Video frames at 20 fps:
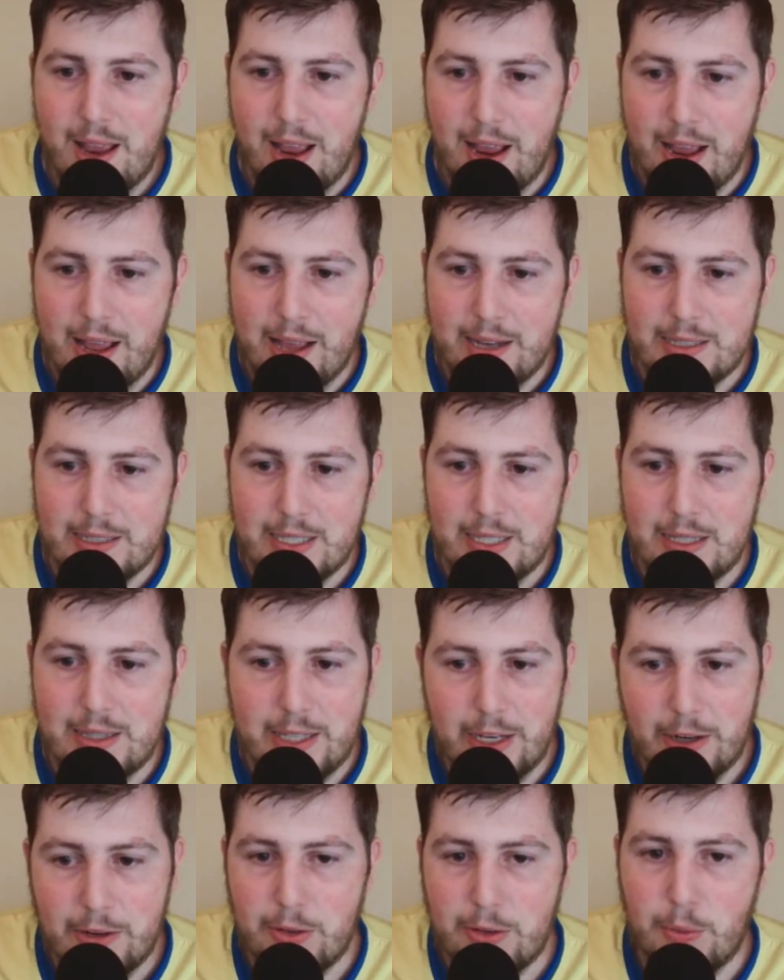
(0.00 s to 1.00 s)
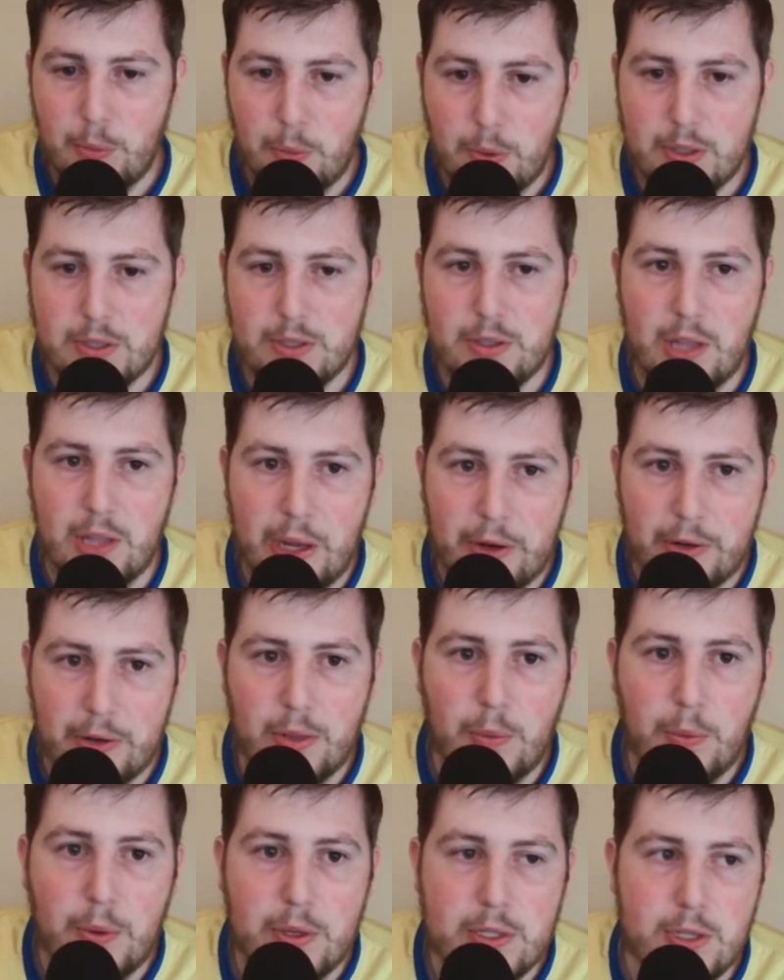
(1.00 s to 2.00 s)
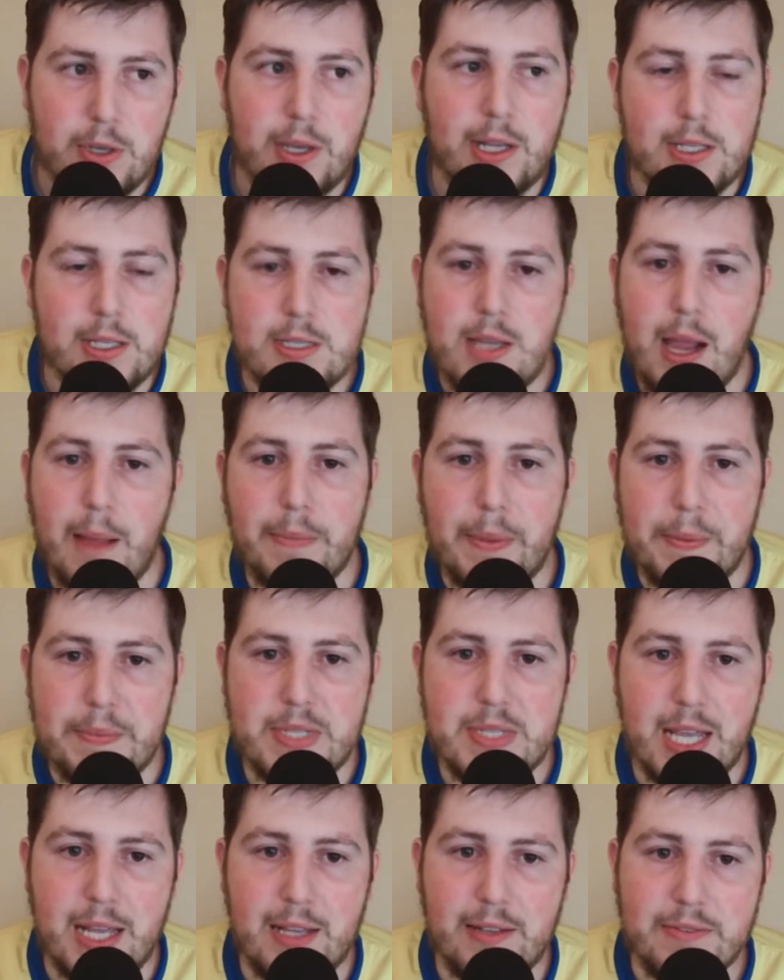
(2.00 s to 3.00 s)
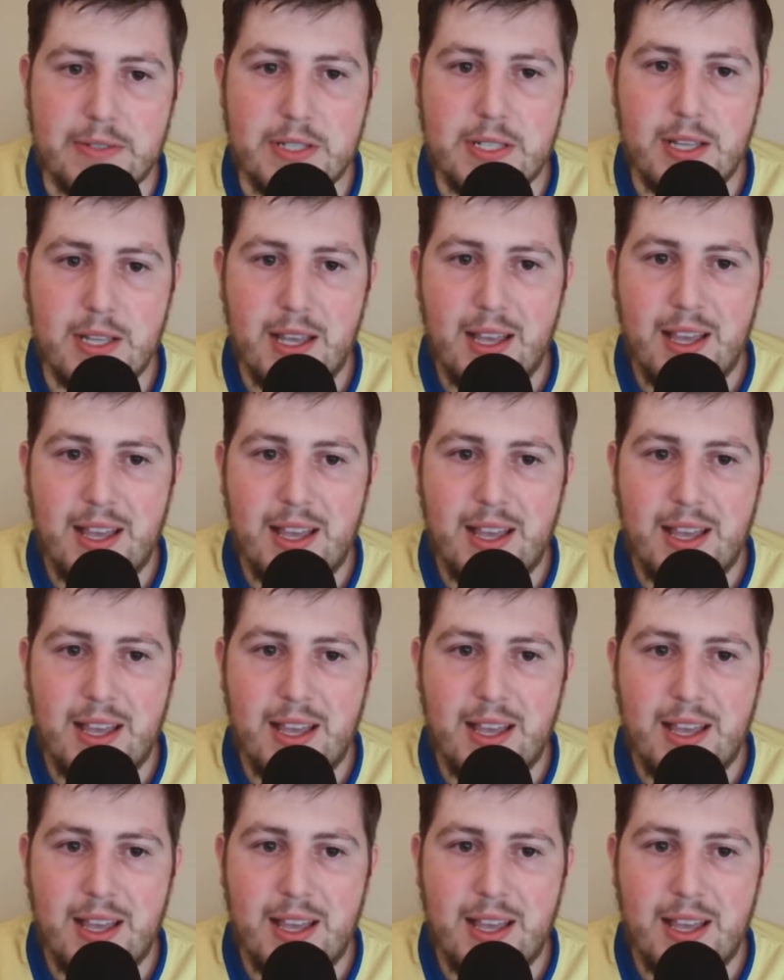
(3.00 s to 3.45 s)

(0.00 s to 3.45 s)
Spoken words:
and they're the ones who can stop themselves.